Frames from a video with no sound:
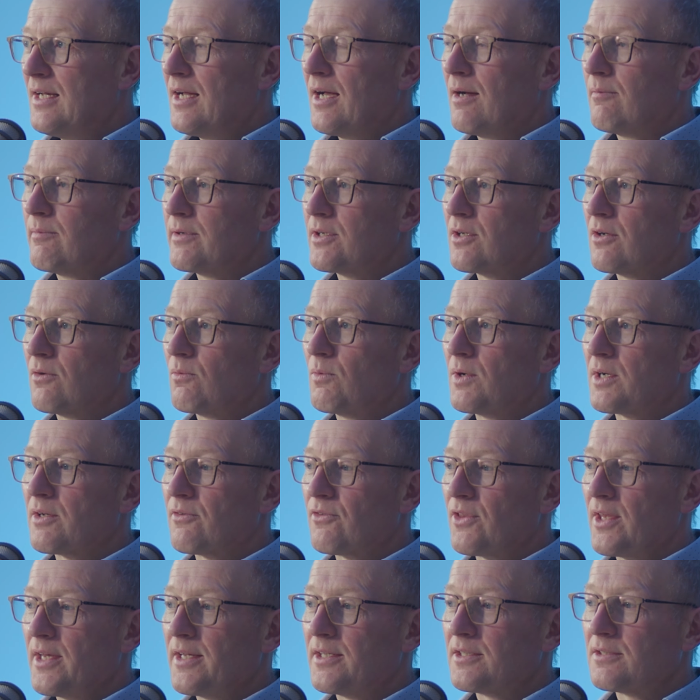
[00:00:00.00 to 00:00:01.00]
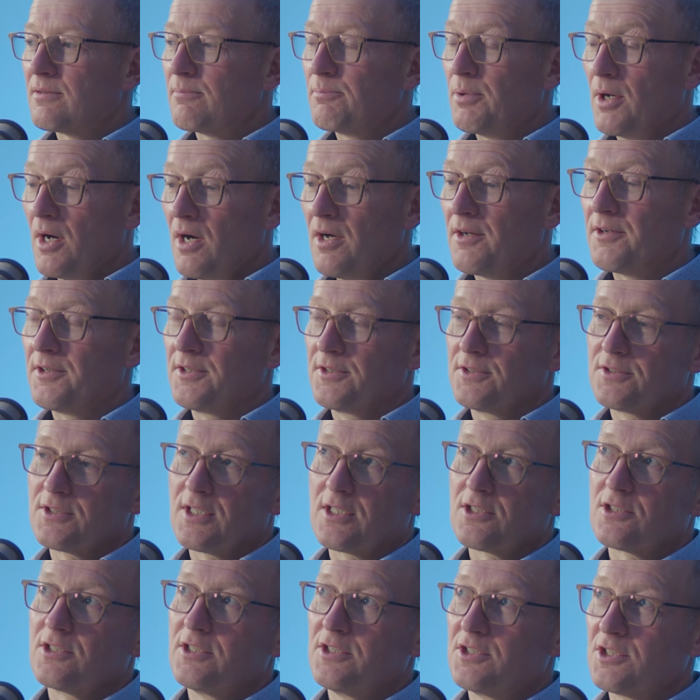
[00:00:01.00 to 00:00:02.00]
And we got one of their partners
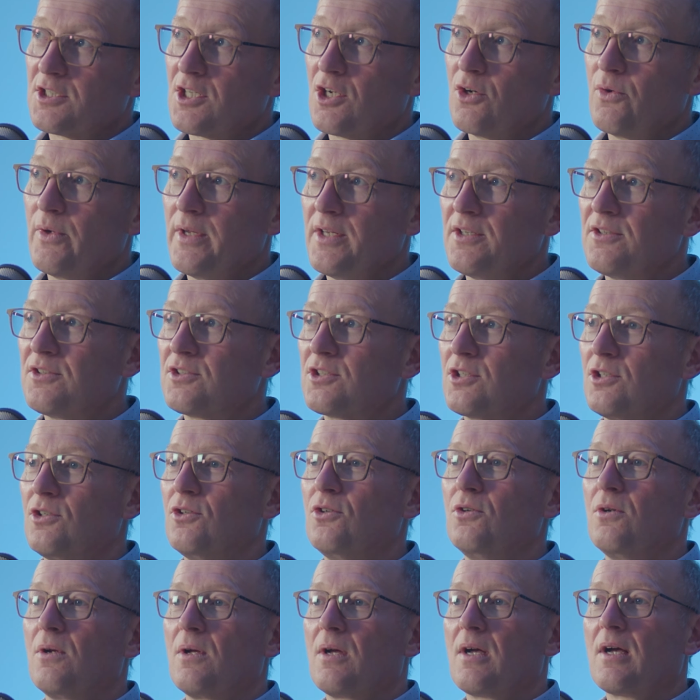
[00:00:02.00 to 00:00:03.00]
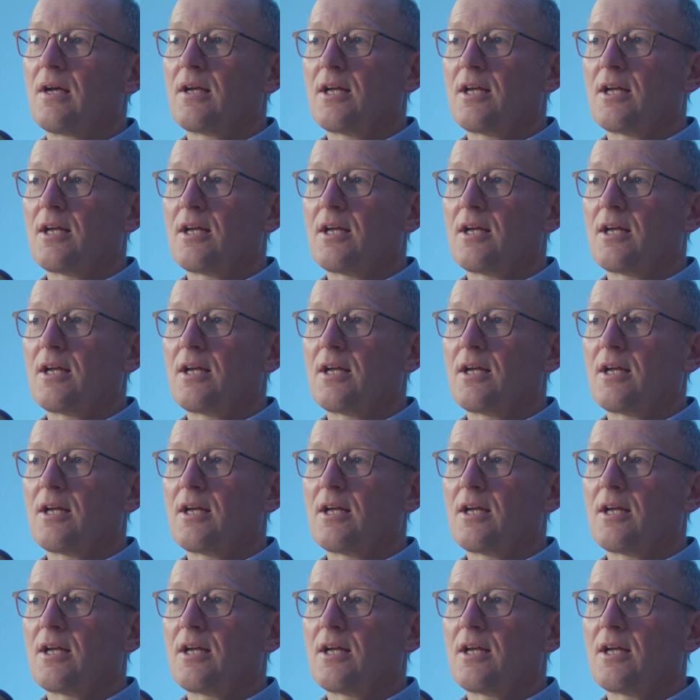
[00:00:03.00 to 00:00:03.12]
actually to go into